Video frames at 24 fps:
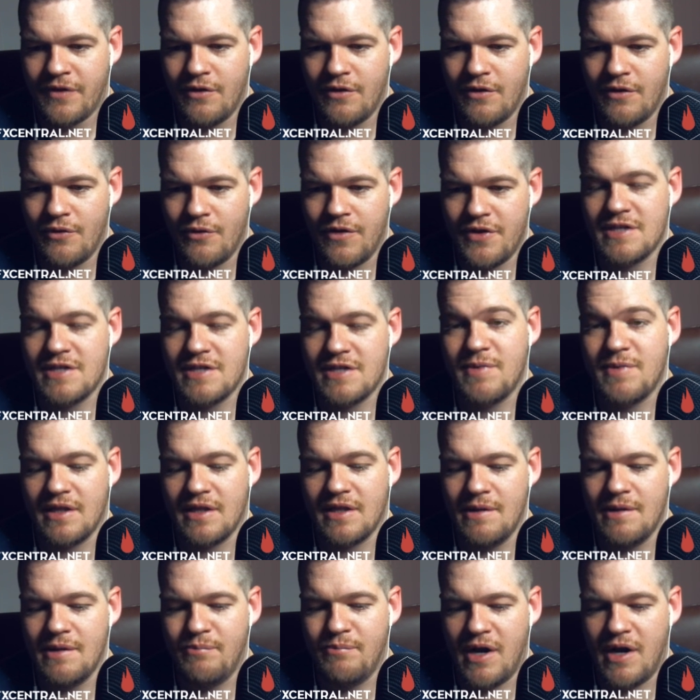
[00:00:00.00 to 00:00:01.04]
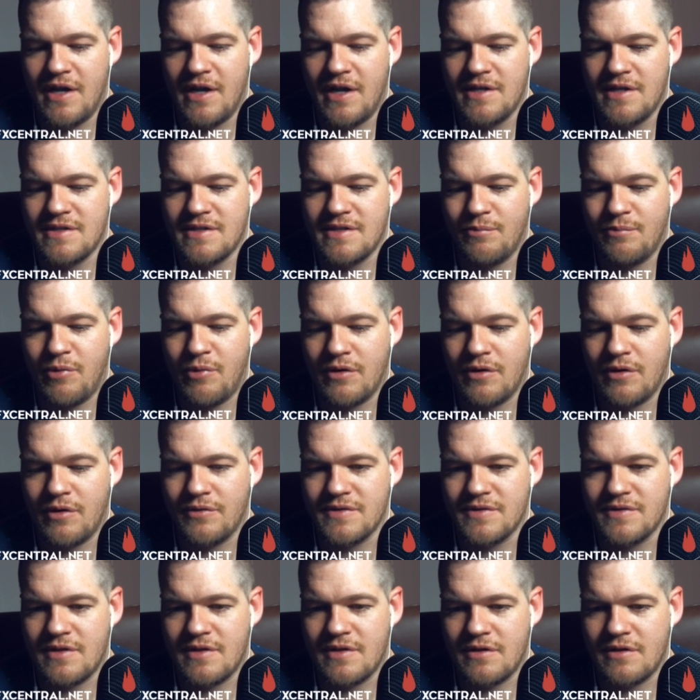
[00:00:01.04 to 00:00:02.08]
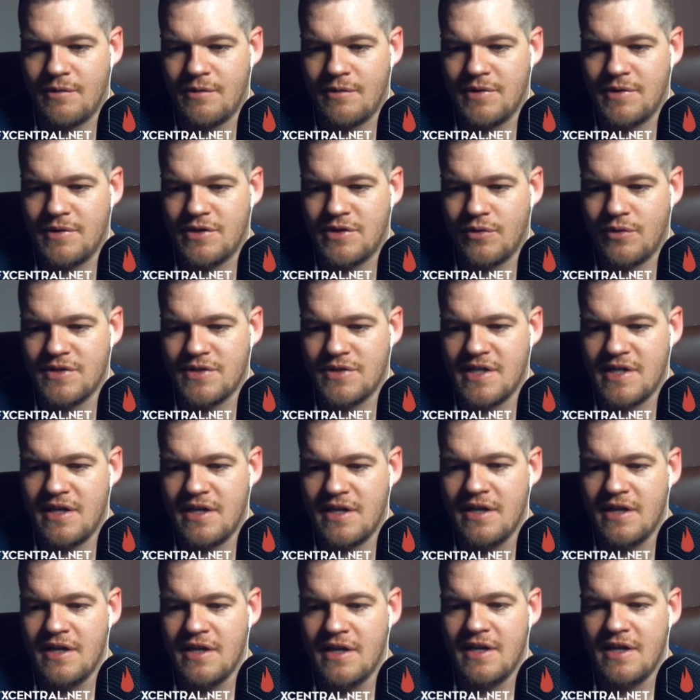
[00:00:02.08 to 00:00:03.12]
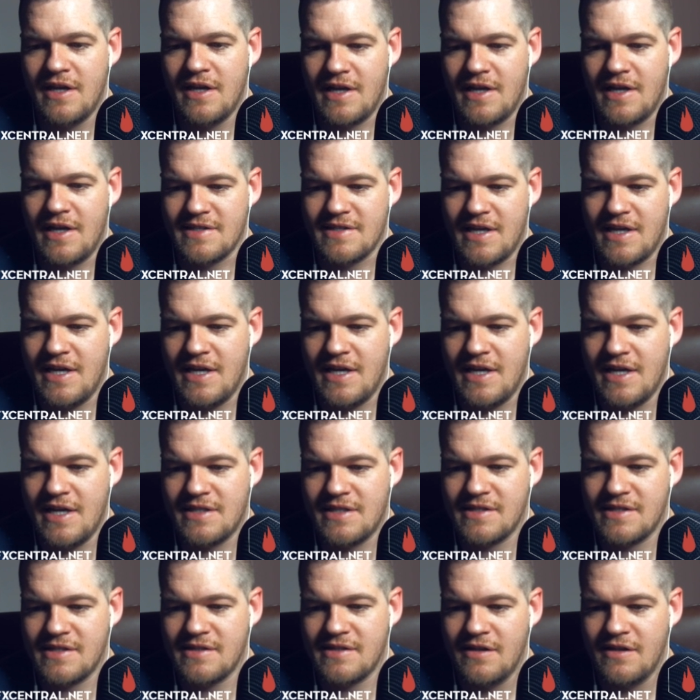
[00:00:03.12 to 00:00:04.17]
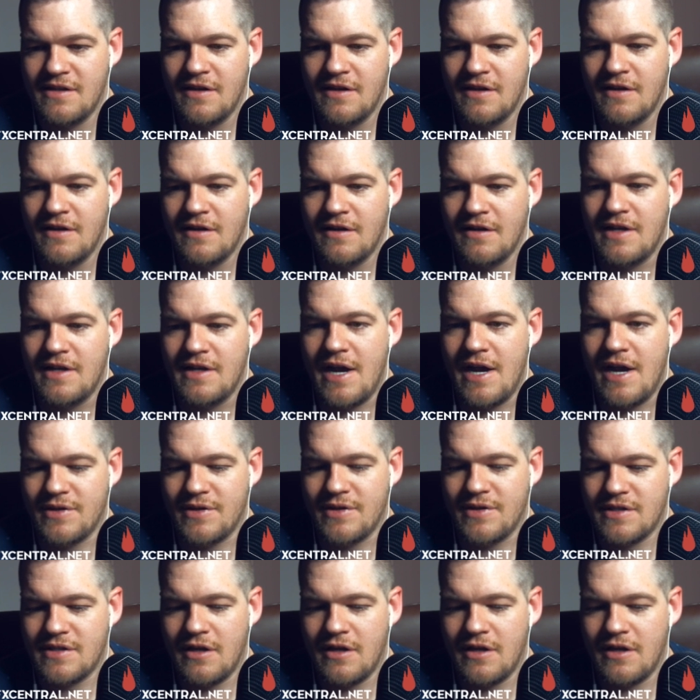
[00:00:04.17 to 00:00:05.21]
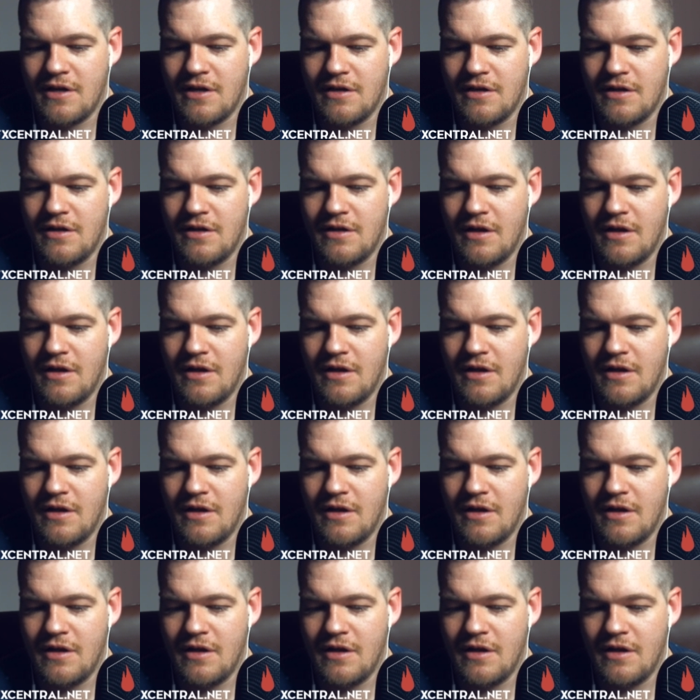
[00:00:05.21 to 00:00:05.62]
the only thing it's being lit by is the particles that are coming towards it. And as it hits, now it's going